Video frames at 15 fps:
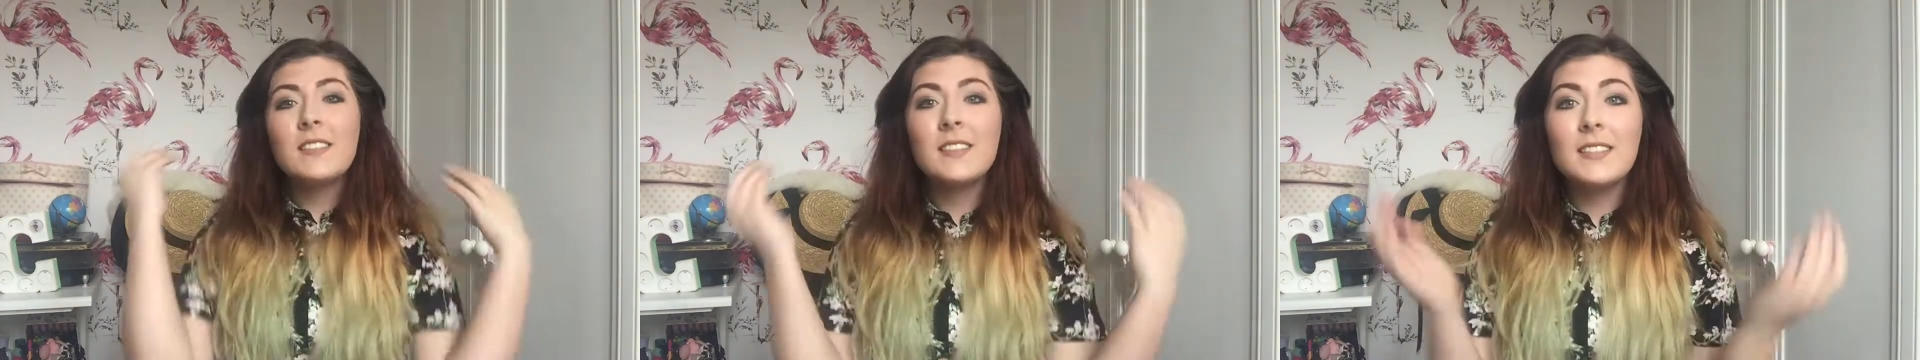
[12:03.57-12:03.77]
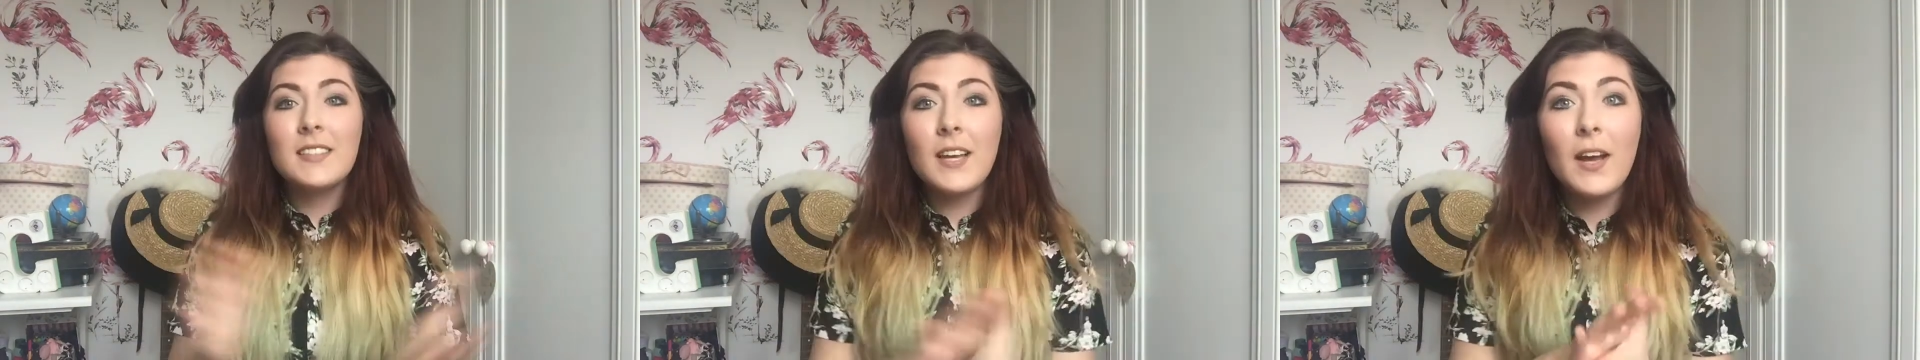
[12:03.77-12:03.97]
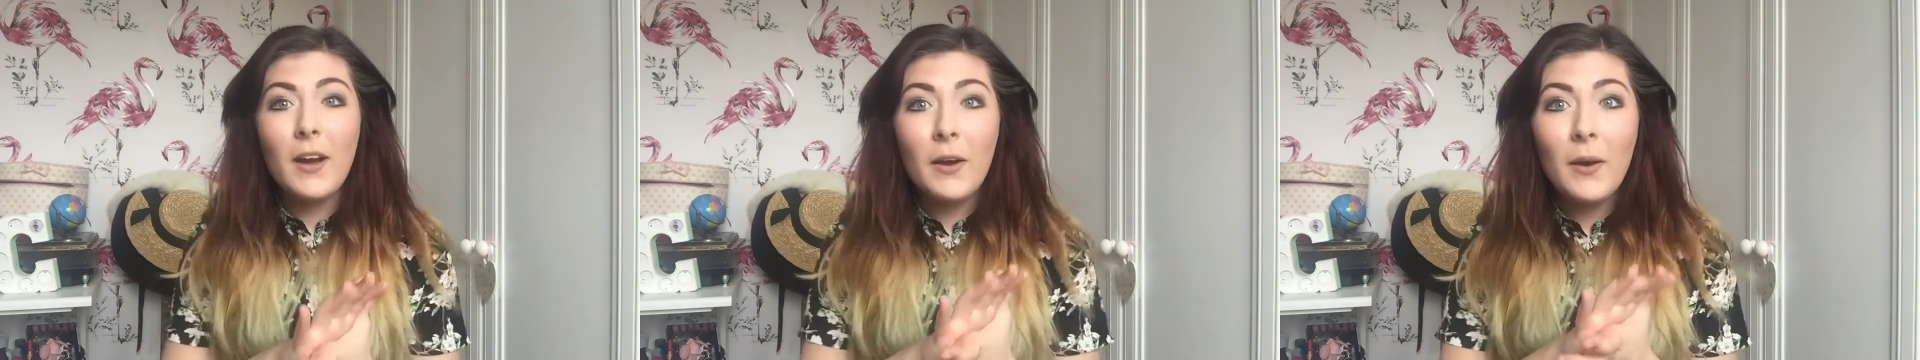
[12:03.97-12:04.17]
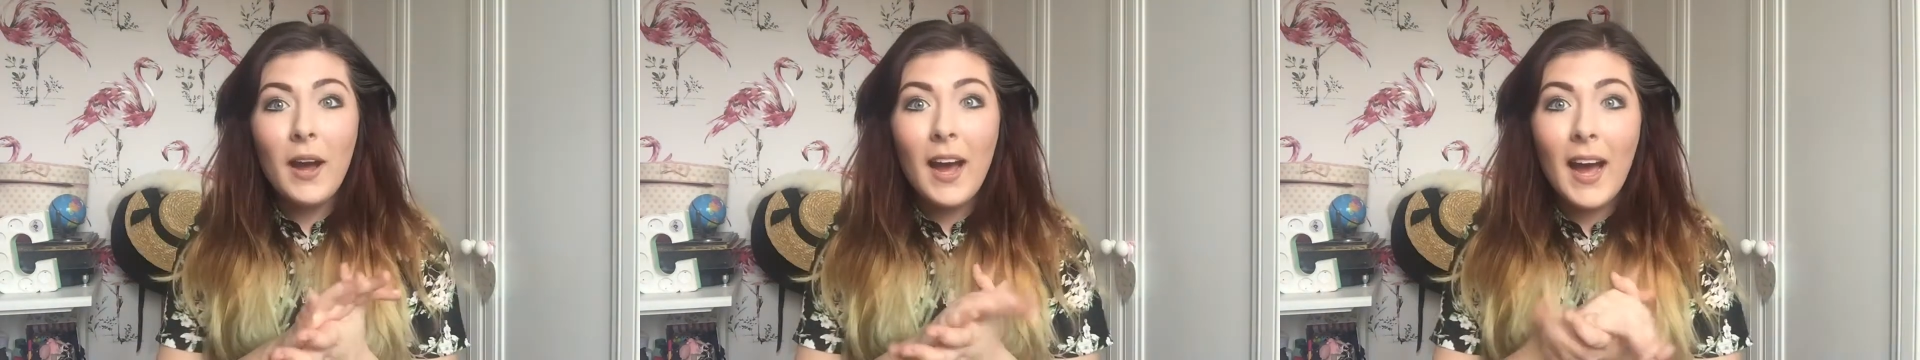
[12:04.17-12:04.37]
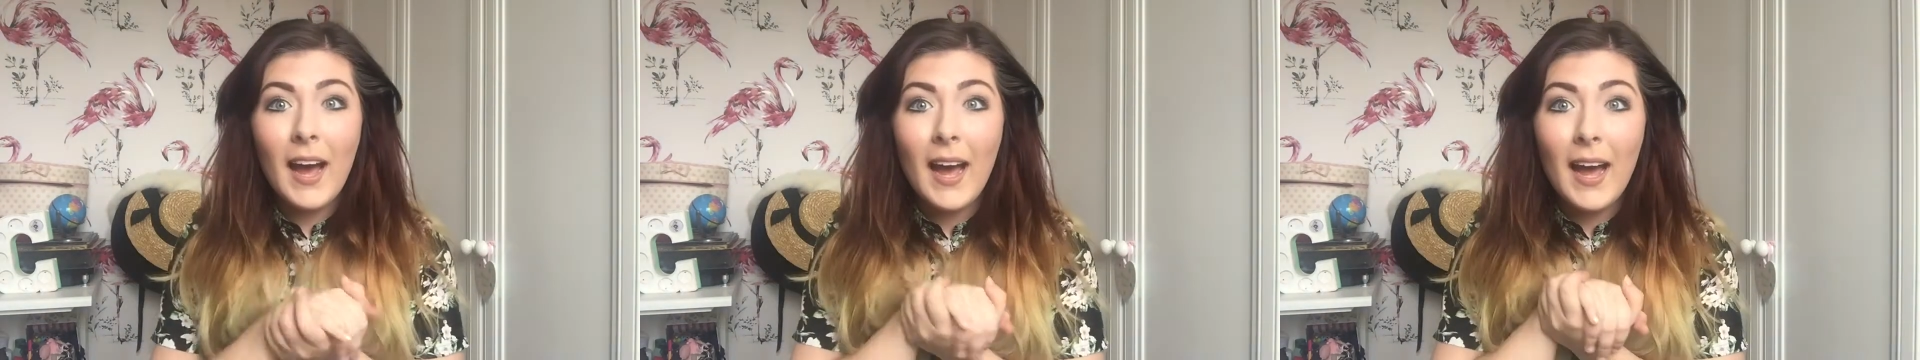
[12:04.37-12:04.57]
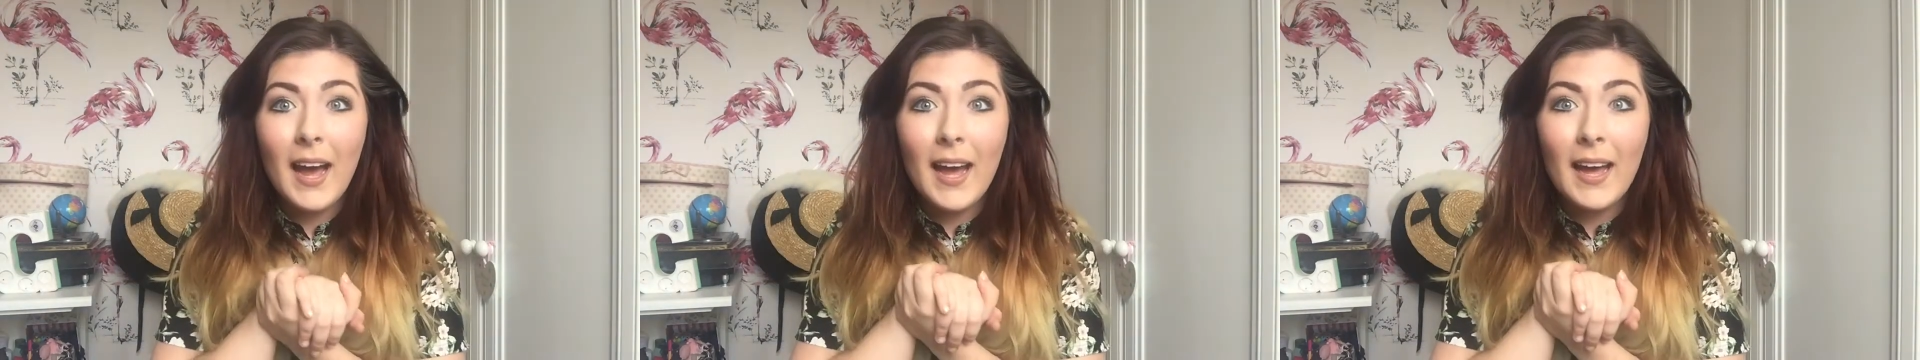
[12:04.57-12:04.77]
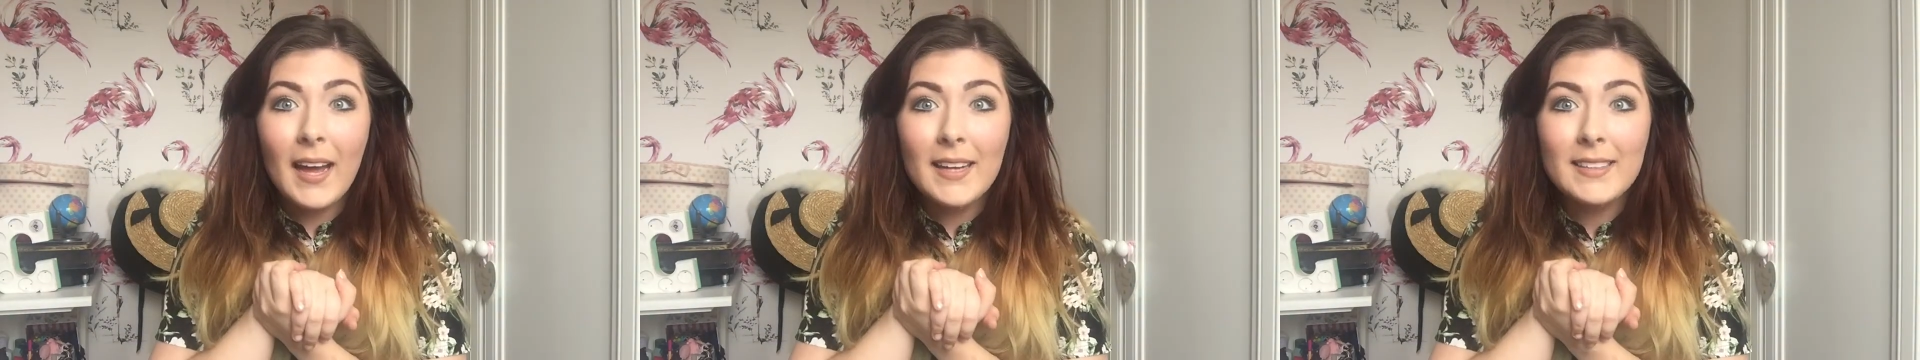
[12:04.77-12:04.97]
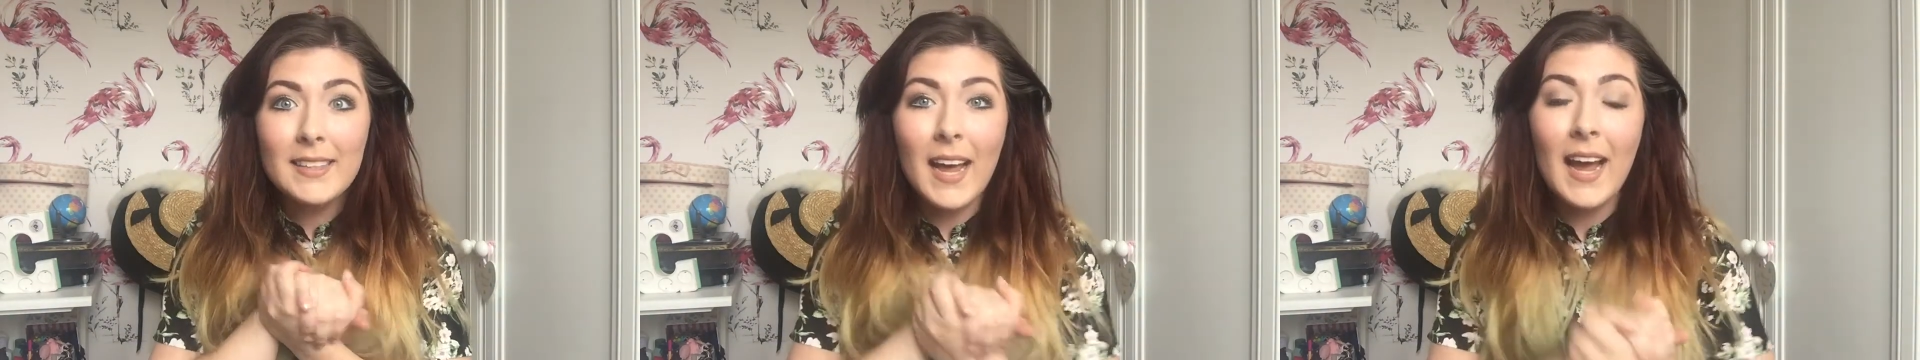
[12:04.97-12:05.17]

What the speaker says: So, and